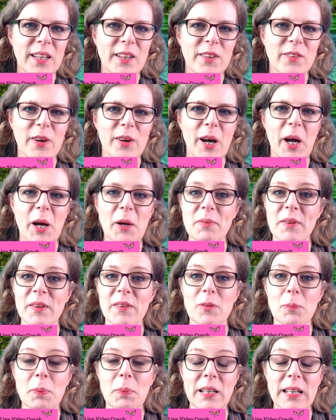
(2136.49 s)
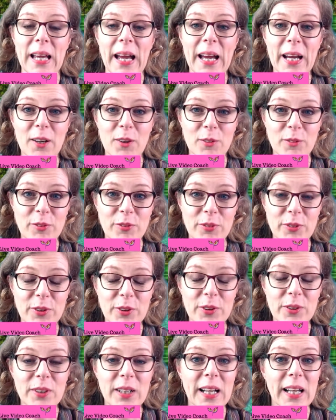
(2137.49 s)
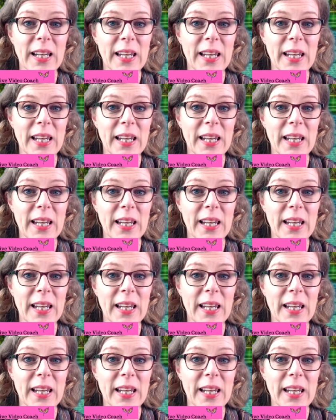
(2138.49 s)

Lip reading: So I hope this has been helpful.